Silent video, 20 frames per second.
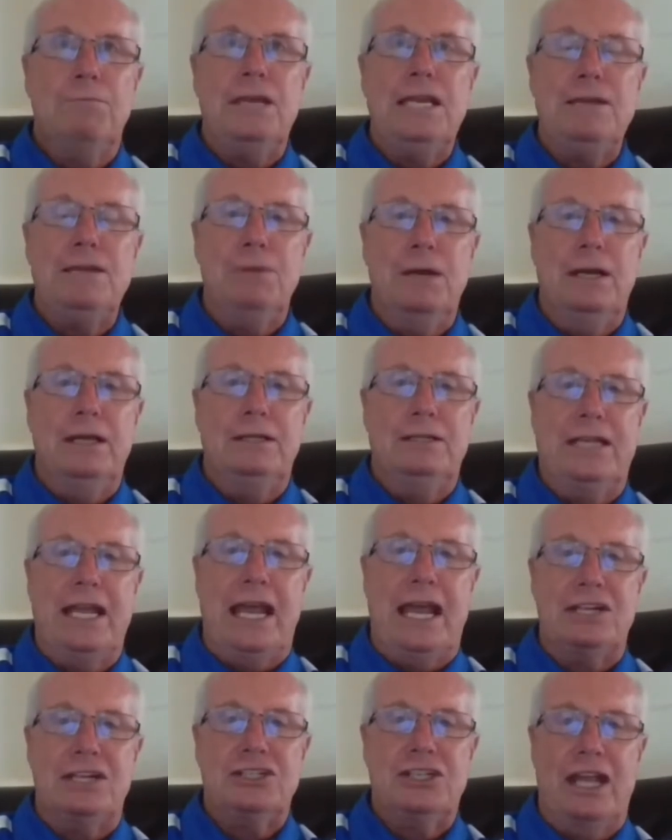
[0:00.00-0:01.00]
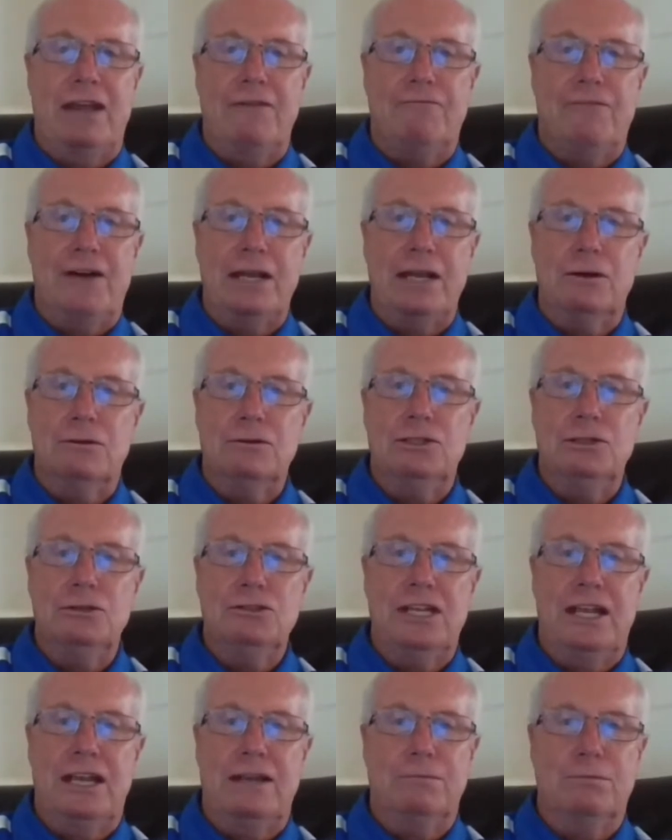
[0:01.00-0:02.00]

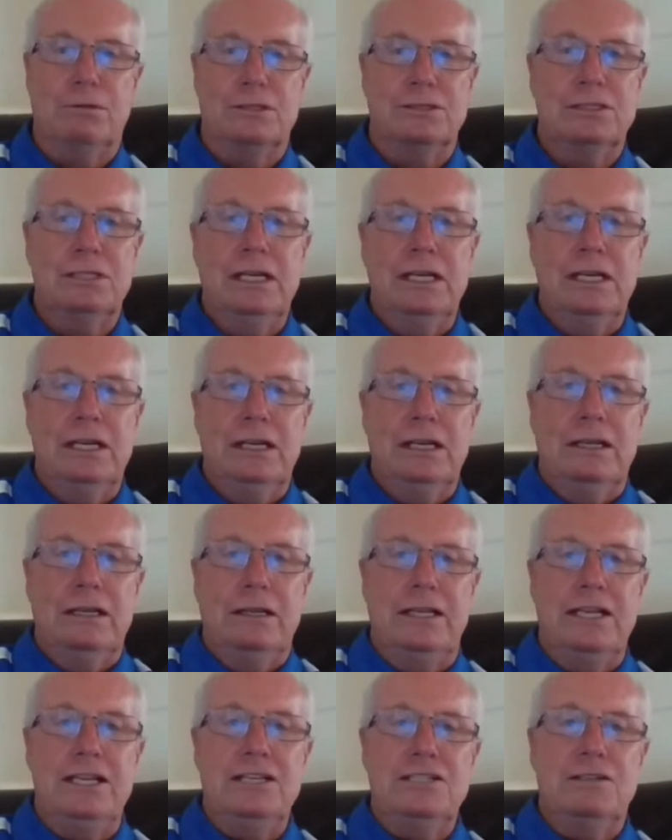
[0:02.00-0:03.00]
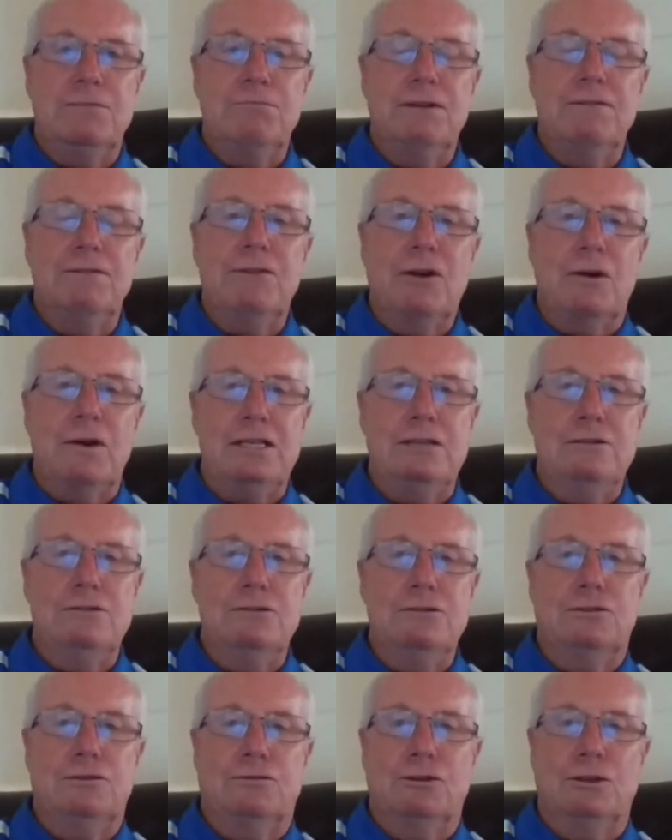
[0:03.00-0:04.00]
PEEP-FiO2 tables, these have been very
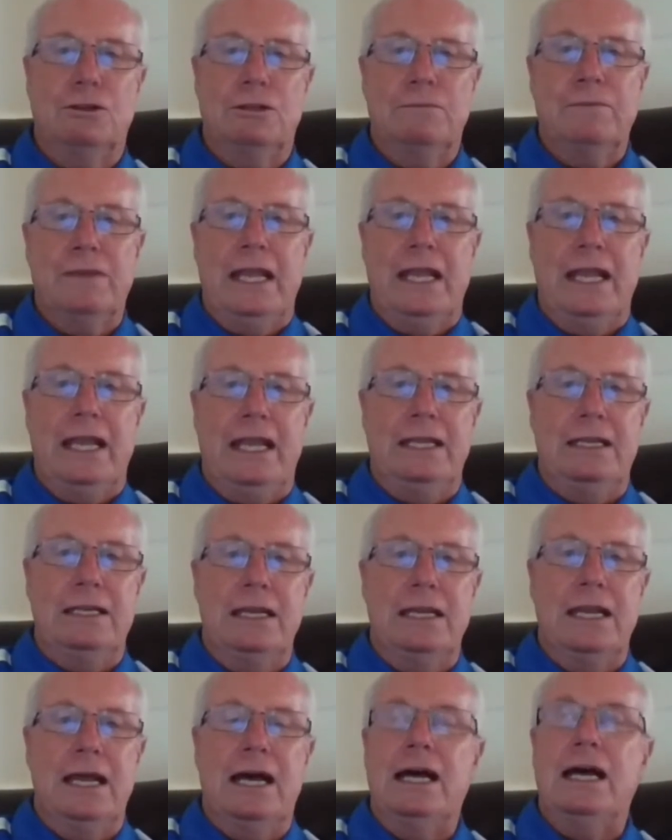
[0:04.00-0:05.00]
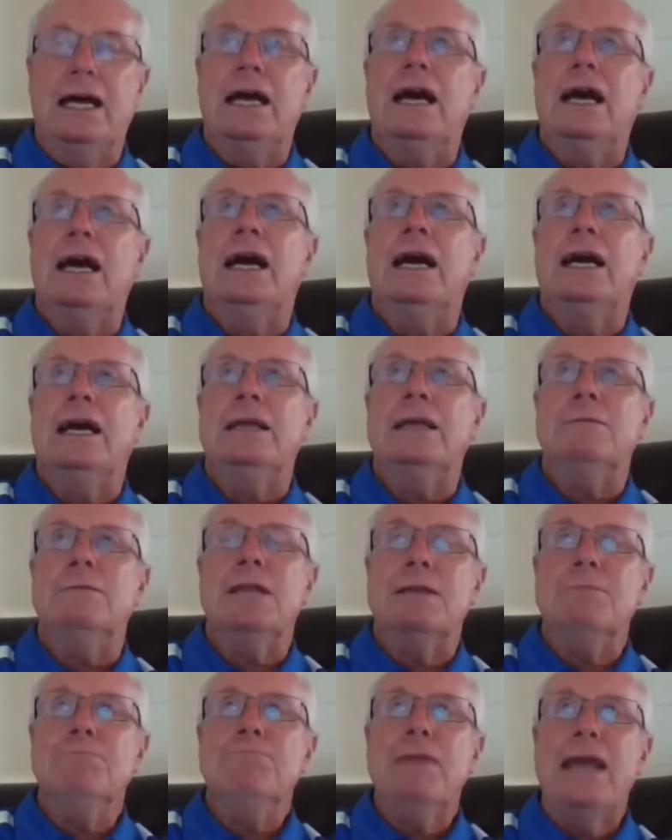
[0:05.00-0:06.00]
useful in
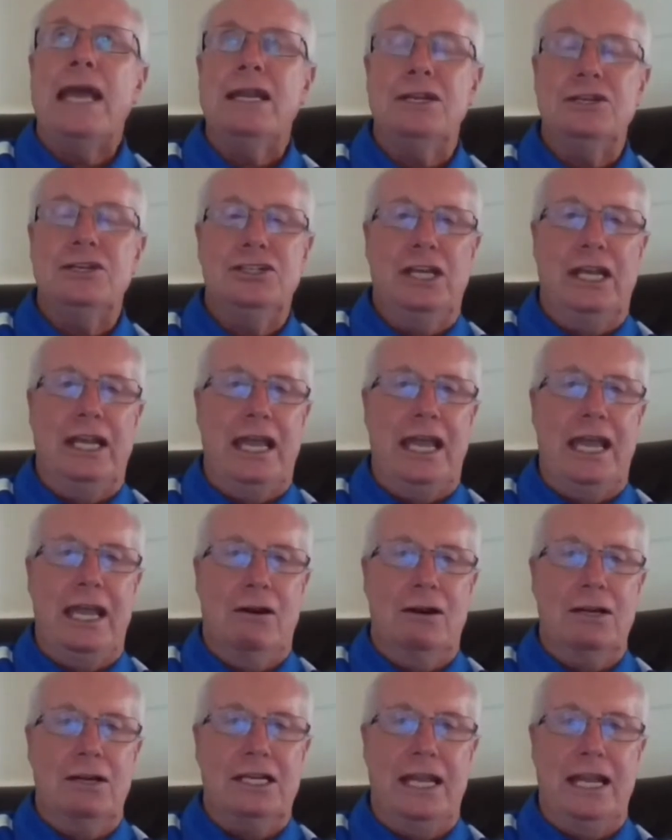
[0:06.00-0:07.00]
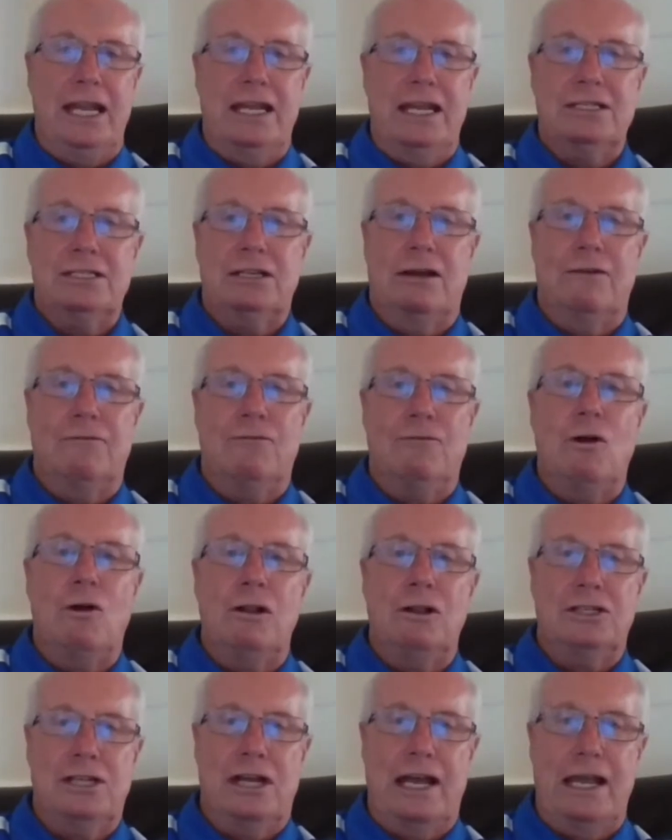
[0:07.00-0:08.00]
managing ARDS of
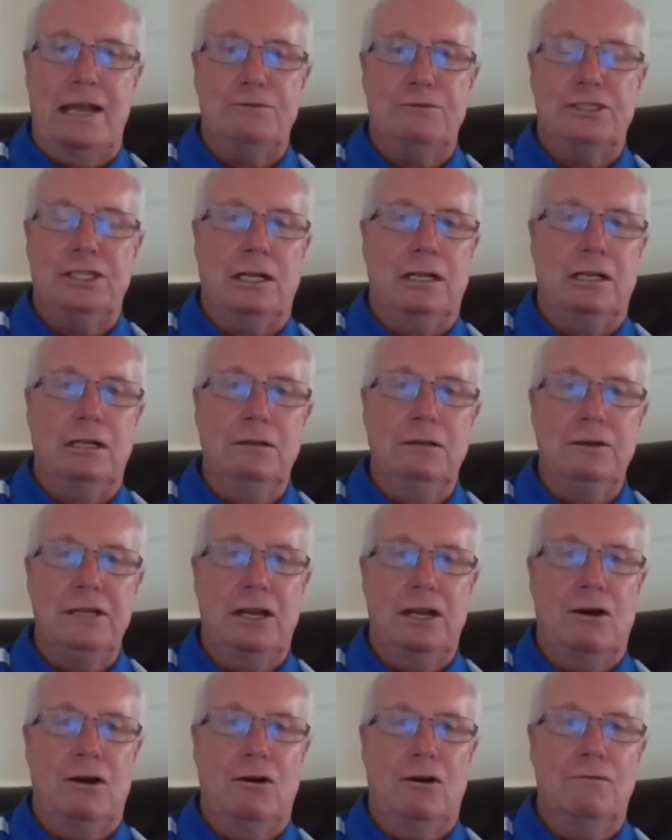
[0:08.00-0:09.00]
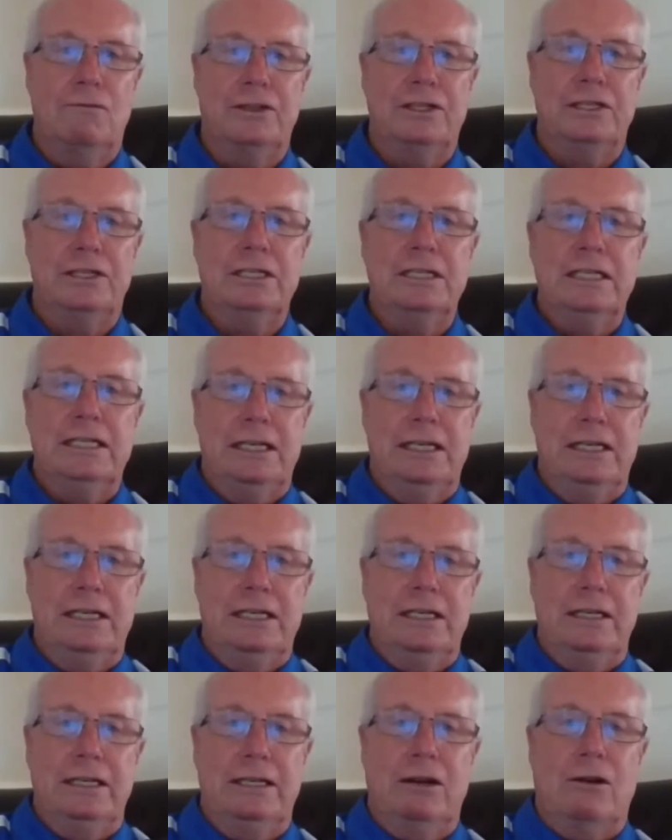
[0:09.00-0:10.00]
all types, including COVID.
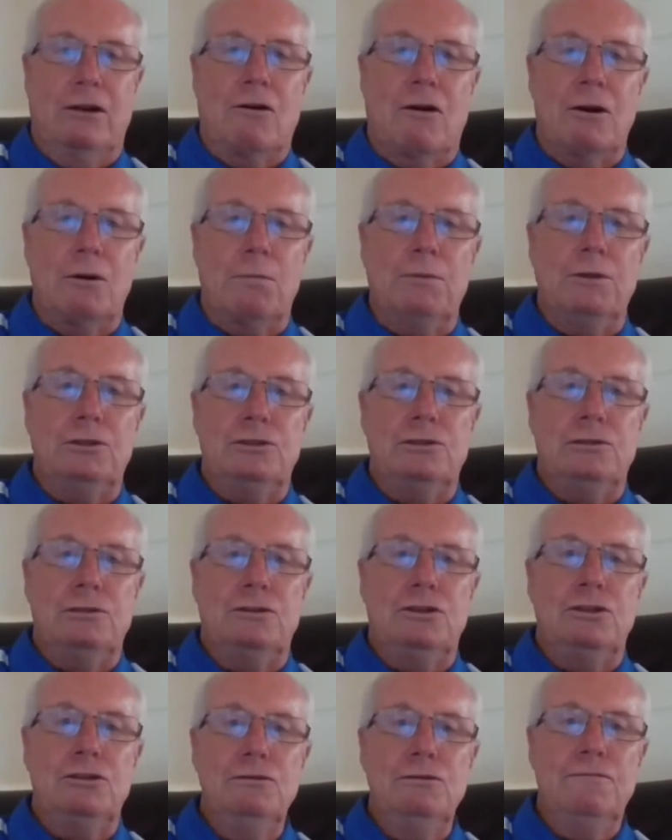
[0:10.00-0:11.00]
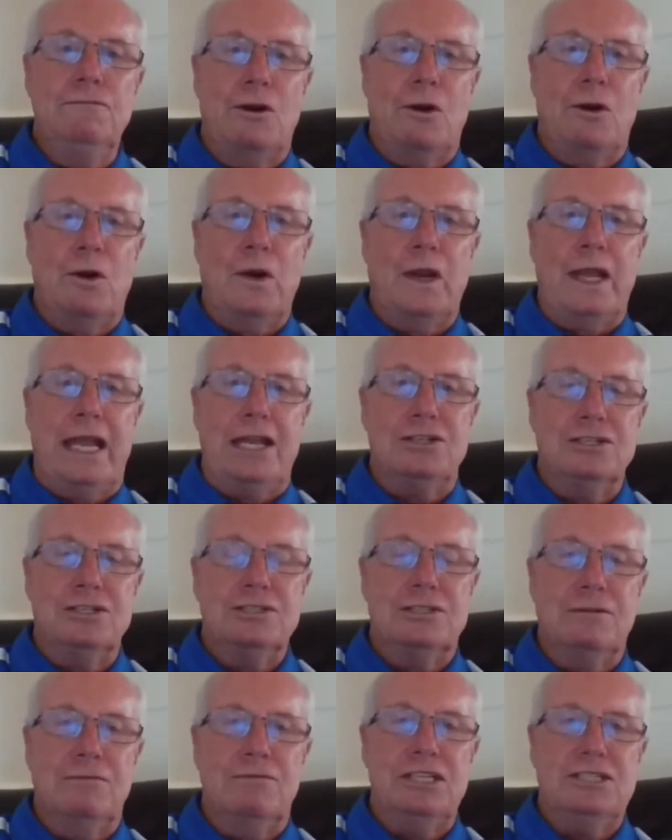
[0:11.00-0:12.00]
There are two
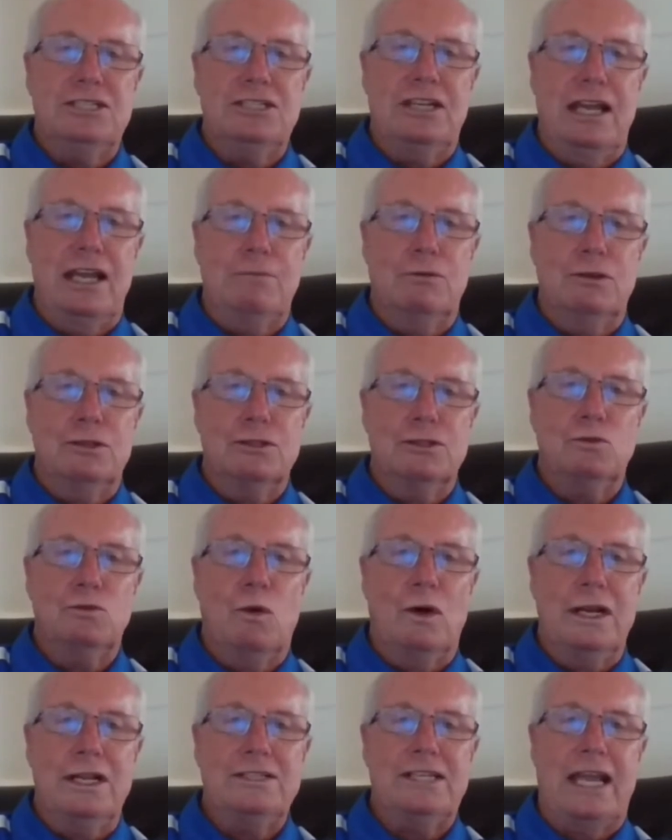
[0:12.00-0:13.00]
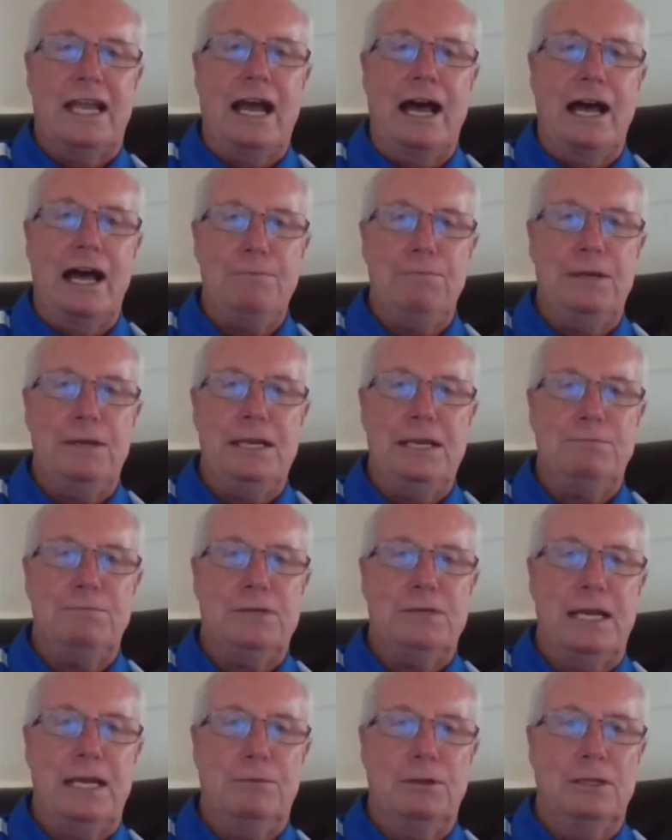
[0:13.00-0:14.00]
variations of these tables. One is a high
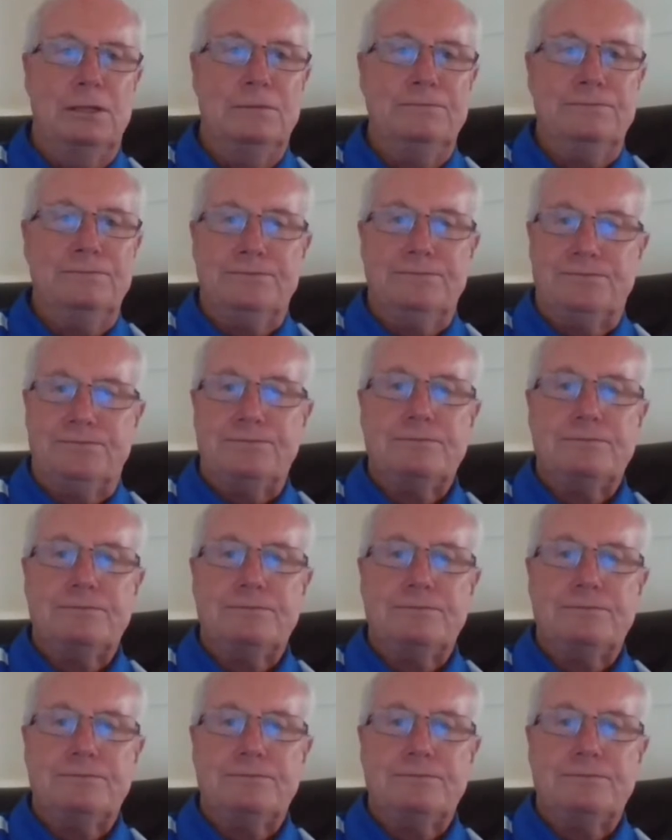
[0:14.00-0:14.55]
PEEP table